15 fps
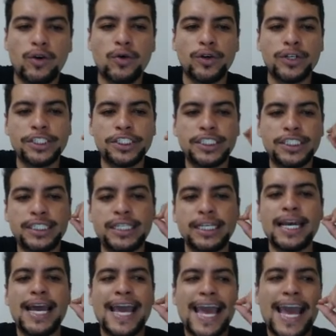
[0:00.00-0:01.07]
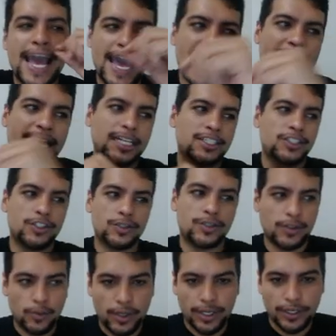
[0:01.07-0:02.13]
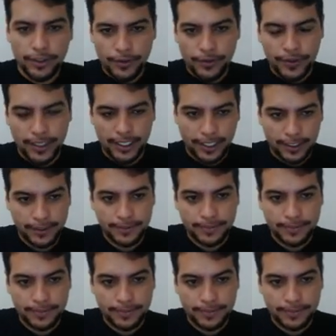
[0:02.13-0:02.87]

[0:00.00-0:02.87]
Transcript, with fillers: or she had enjoyed. What do you think?